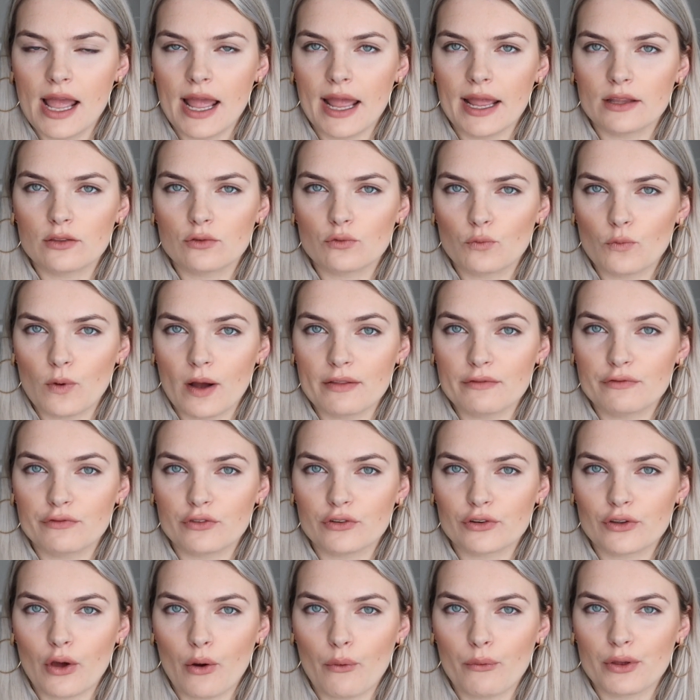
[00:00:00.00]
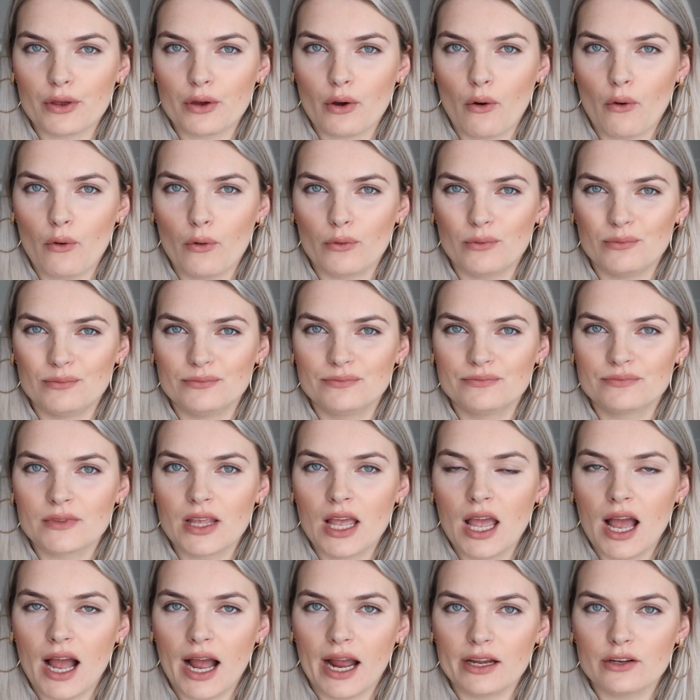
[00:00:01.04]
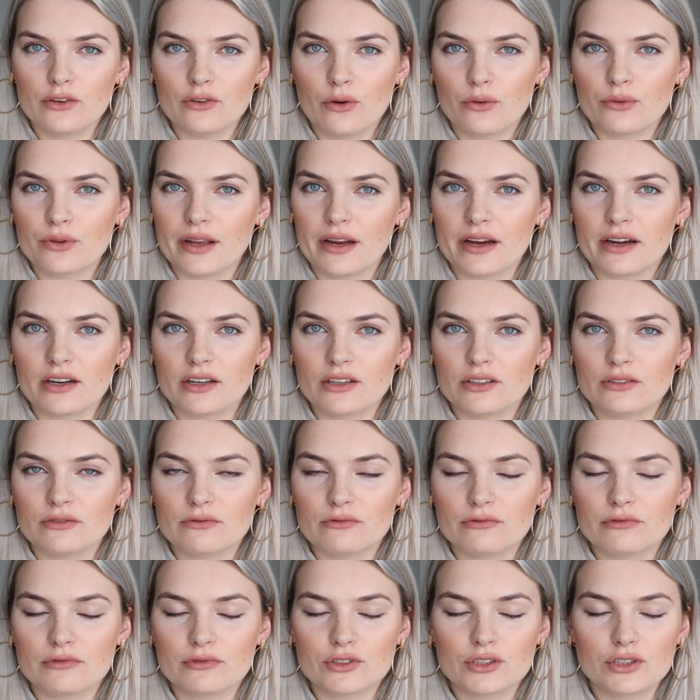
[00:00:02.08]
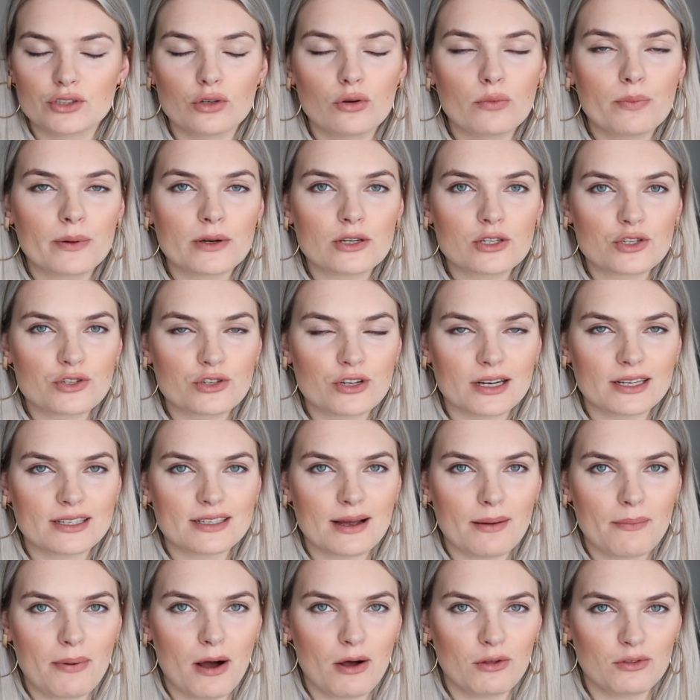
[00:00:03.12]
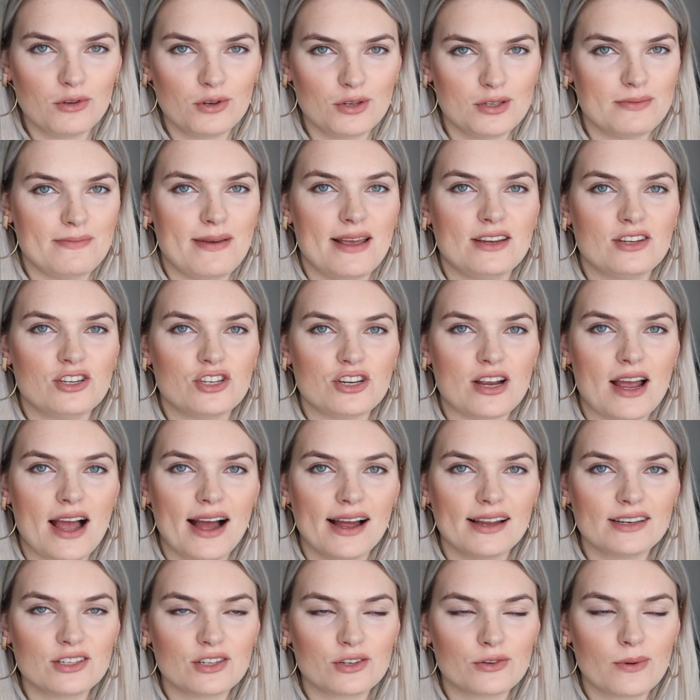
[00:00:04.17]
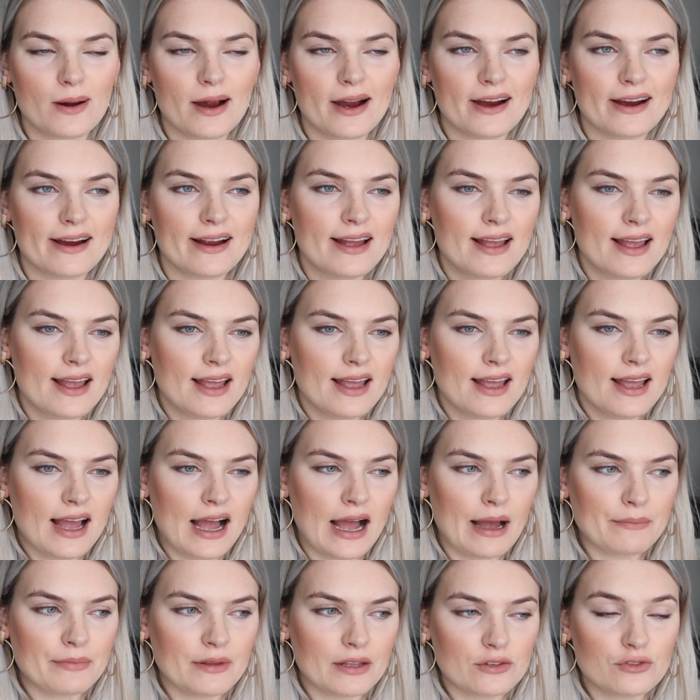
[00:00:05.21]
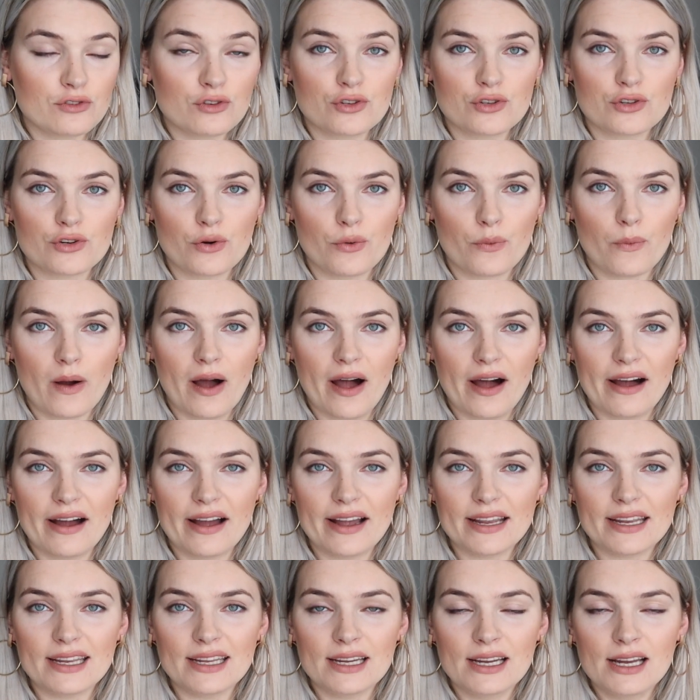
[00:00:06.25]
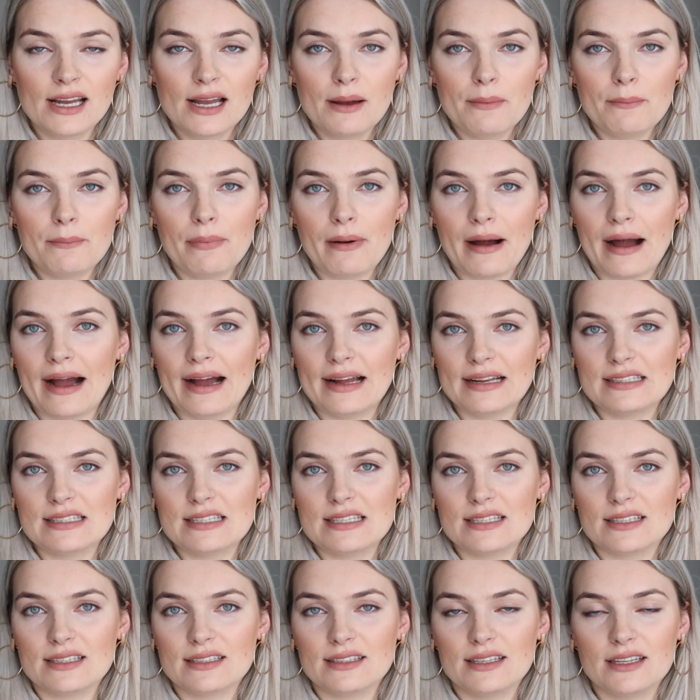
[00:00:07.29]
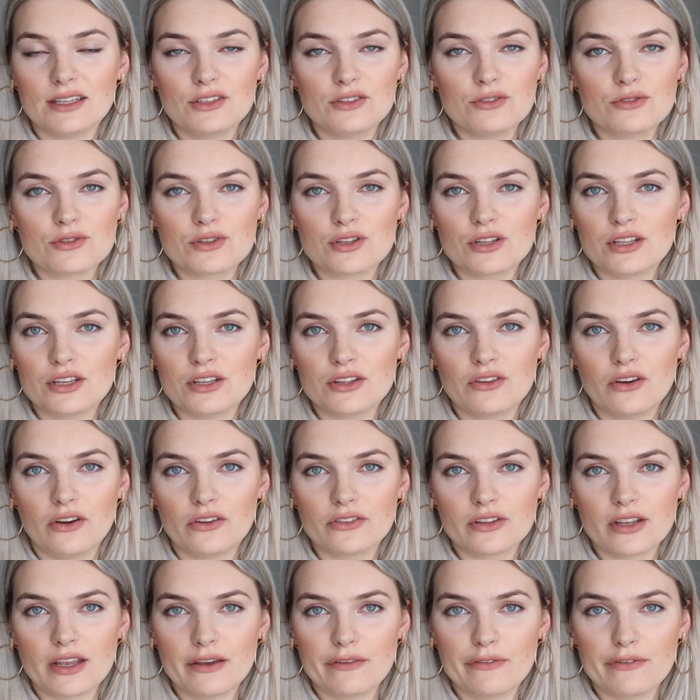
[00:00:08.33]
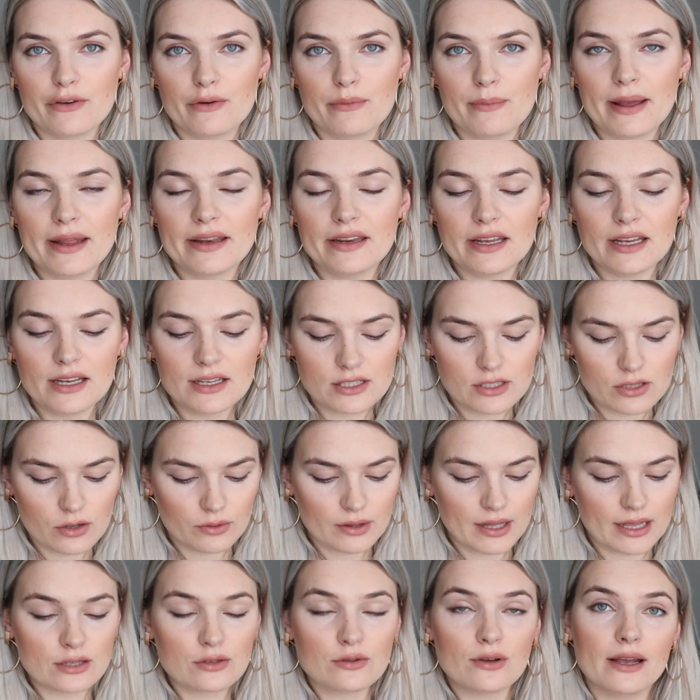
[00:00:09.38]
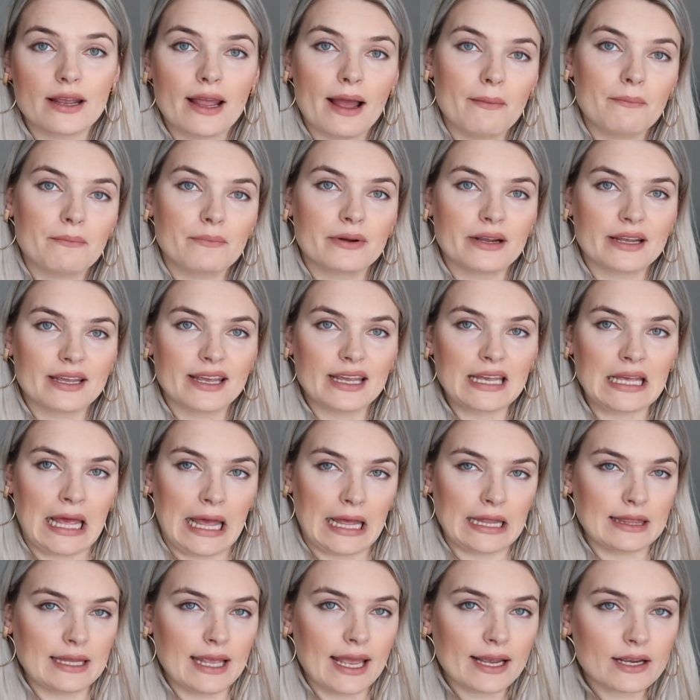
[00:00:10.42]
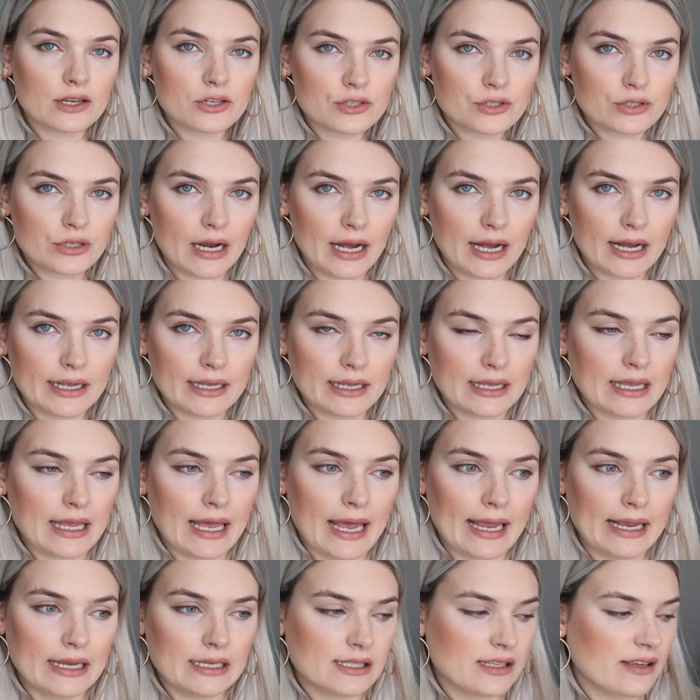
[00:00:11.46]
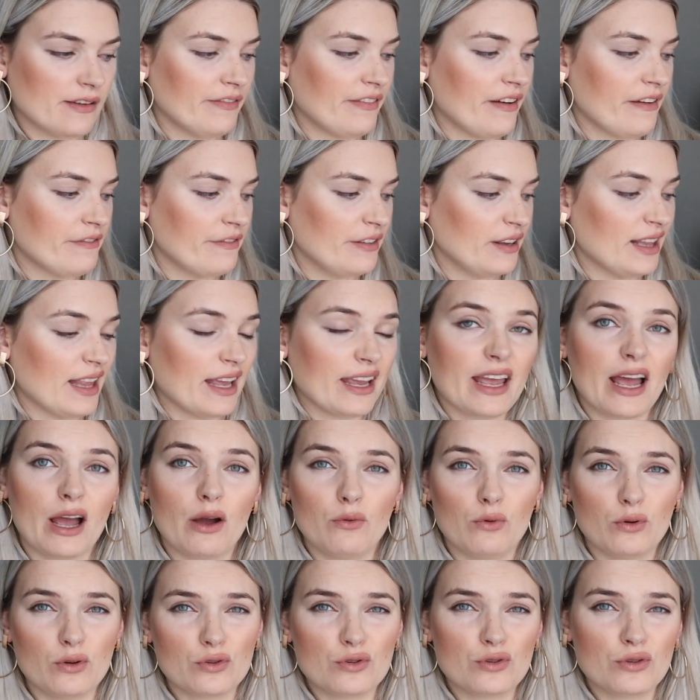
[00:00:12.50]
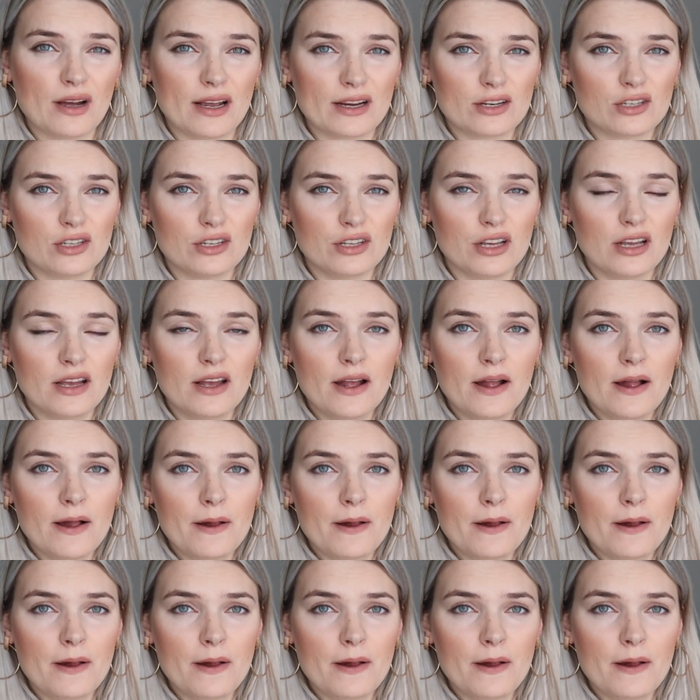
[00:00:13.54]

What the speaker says: and one for going home. I know they're super strict about those mesh underwear. I'm not too sure why, but they usually don't give you many, so that's why I'm bringing an extra in case if I feel like I want to actually